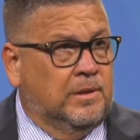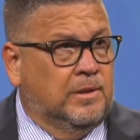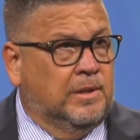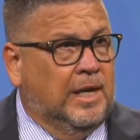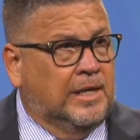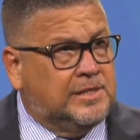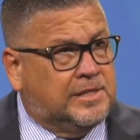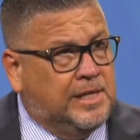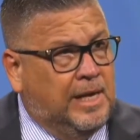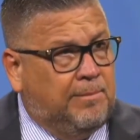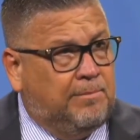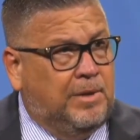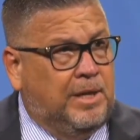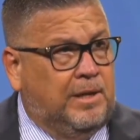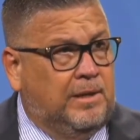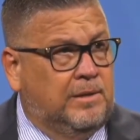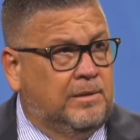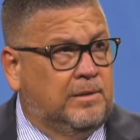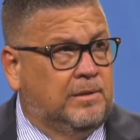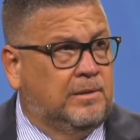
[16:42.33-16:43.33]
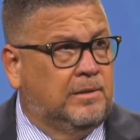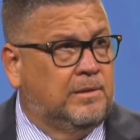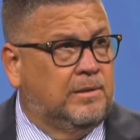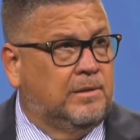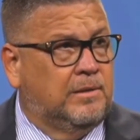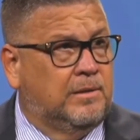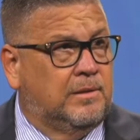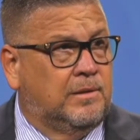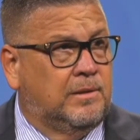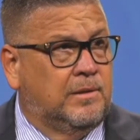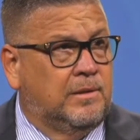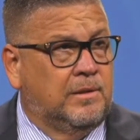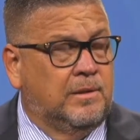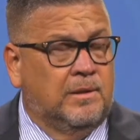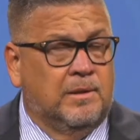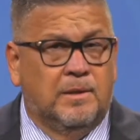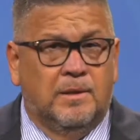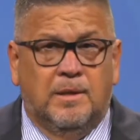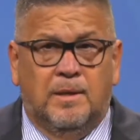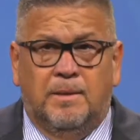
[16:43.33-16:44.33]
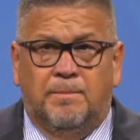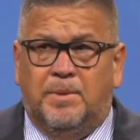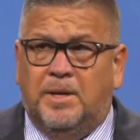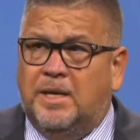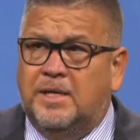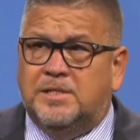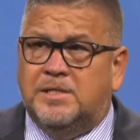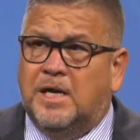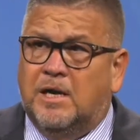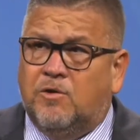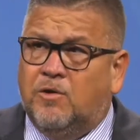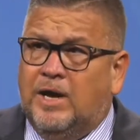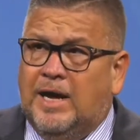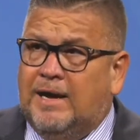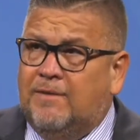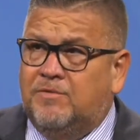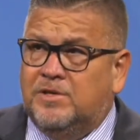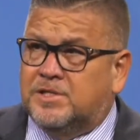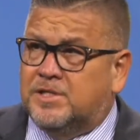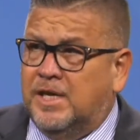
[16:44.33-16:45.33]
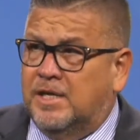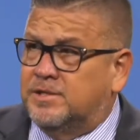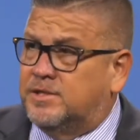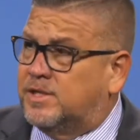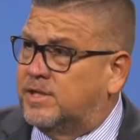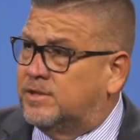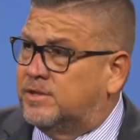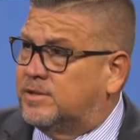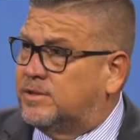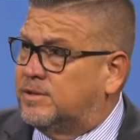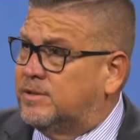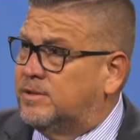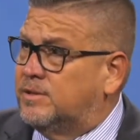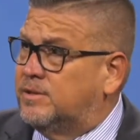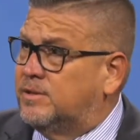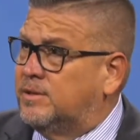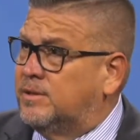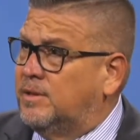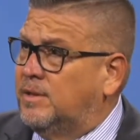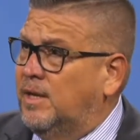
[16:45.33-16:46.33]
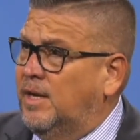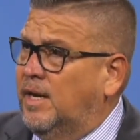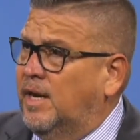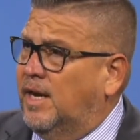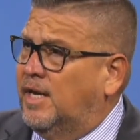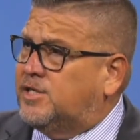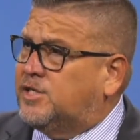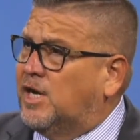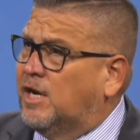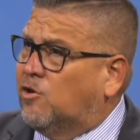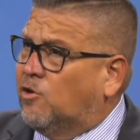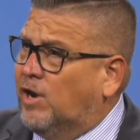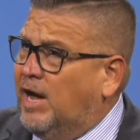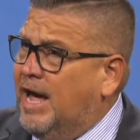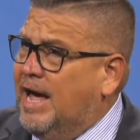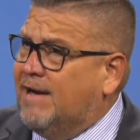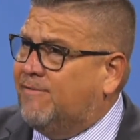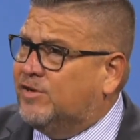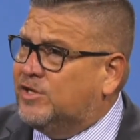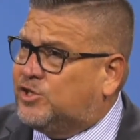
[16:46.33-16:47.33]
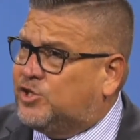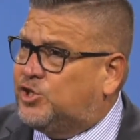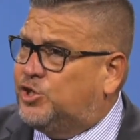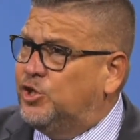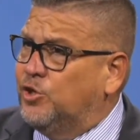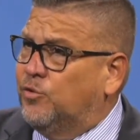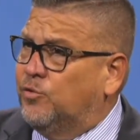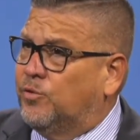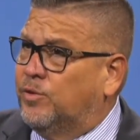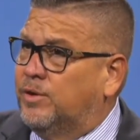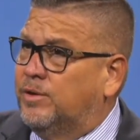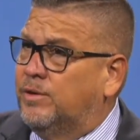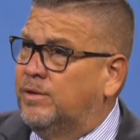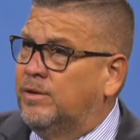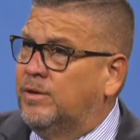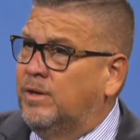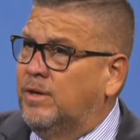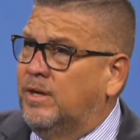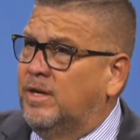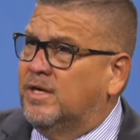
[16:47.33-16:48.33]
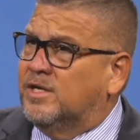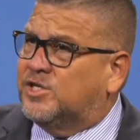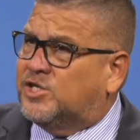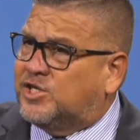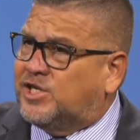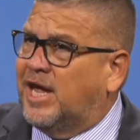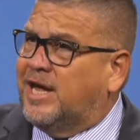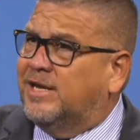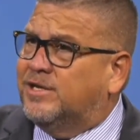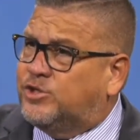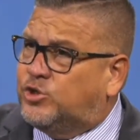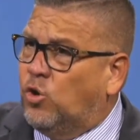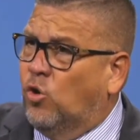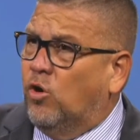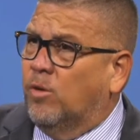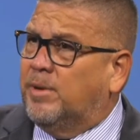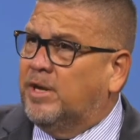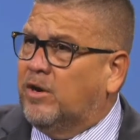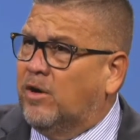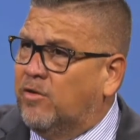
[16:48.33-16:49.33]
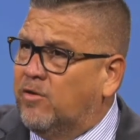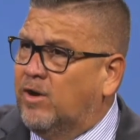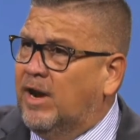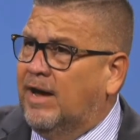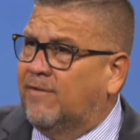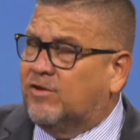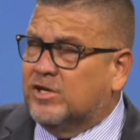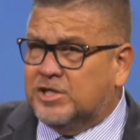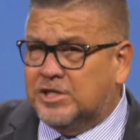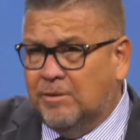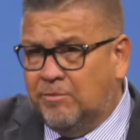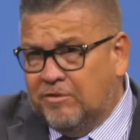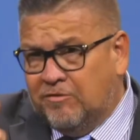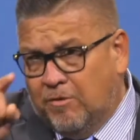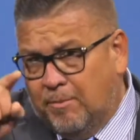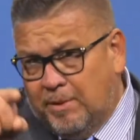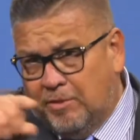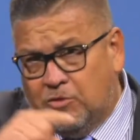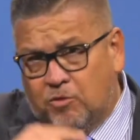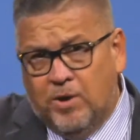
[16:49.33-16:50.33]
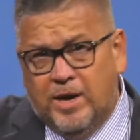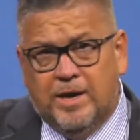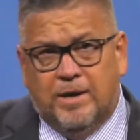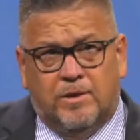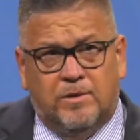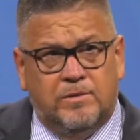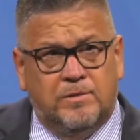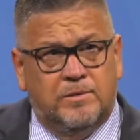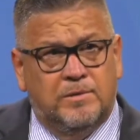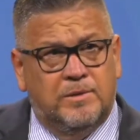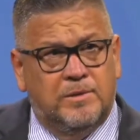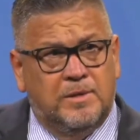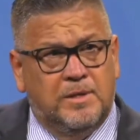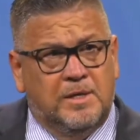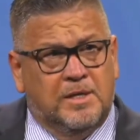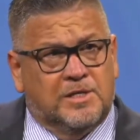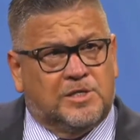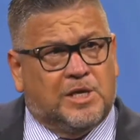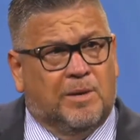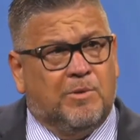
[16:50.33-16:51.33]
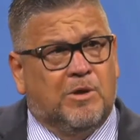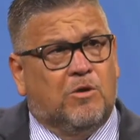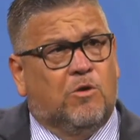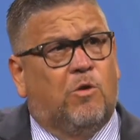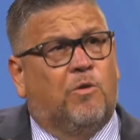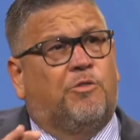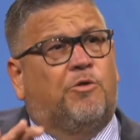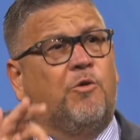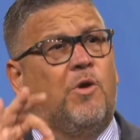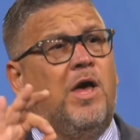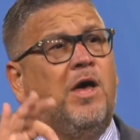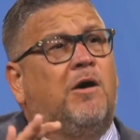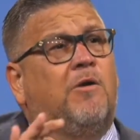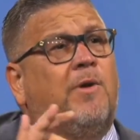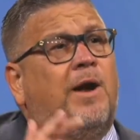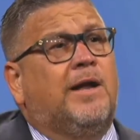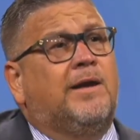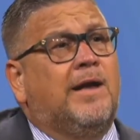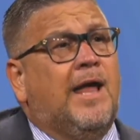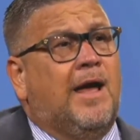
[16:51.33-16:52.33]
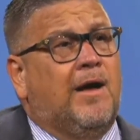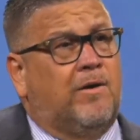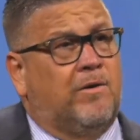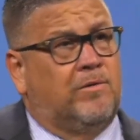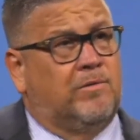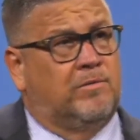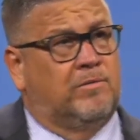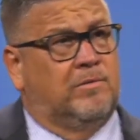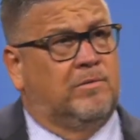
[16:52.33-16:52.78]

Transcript: God's not mean, but He's not going to have this nonsense. He's not going to have his children stay in torment all their life because some of you have been through hell. Some of you are going through hell right now.